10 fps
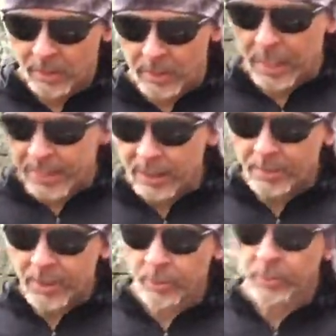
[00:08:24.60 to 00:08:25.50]
The hike
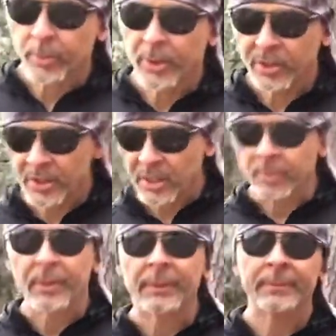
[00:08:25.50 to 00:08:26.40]
up here was pretty steep.
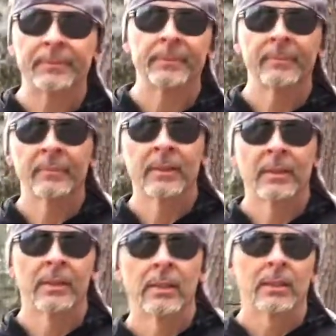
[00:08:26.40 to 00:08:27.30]

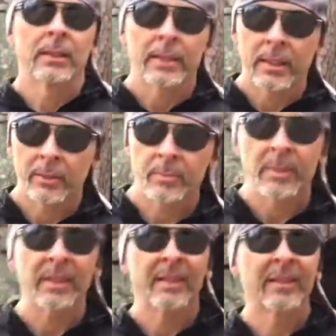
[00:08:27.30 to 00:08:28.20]
I gotta
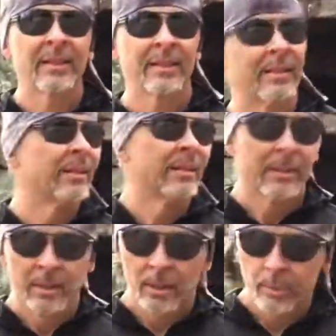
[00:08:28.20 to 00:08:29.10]
admit,
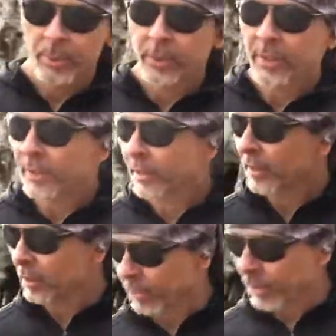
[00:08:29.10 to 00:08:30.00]
pretty
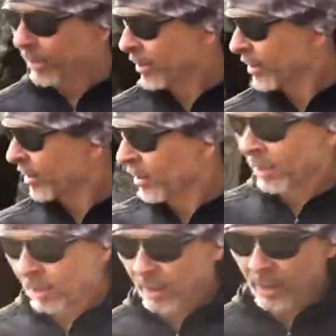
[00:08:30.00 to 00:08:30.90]
steep.
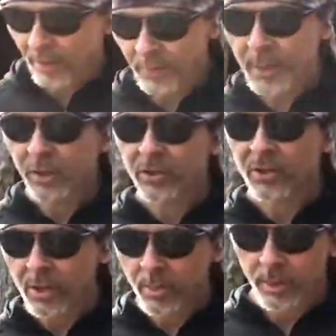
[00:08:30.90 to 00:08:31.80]
I've been on
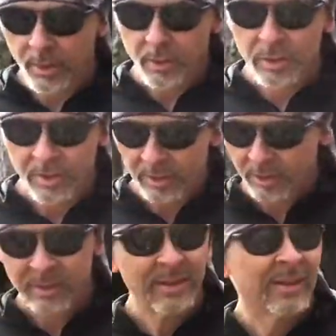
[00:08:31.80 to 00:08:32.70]
steeper though,
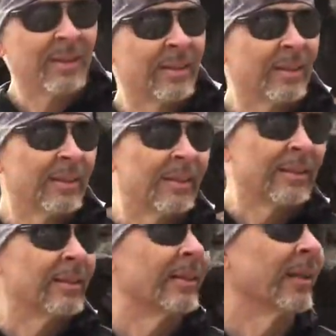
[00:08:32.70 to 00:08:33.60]

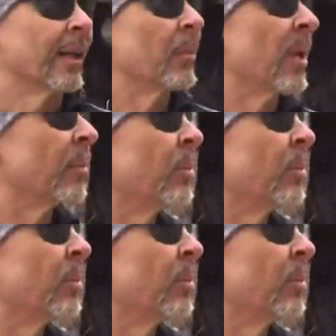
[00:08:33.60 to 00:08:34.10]
and I'm not a